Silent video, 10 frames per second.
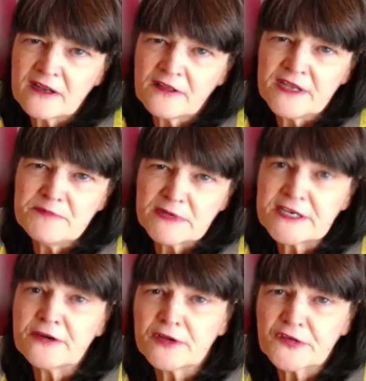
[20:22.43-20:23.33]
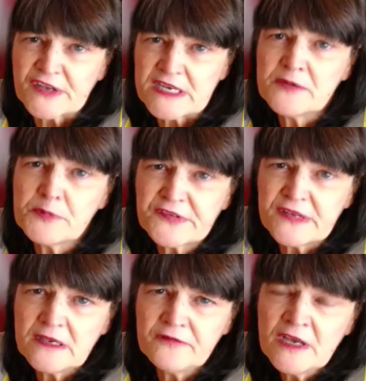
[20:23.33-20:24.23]
the materials that he
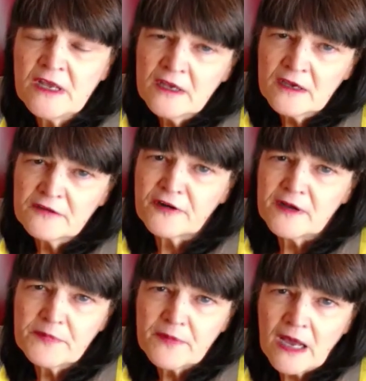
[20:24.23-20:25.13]
received from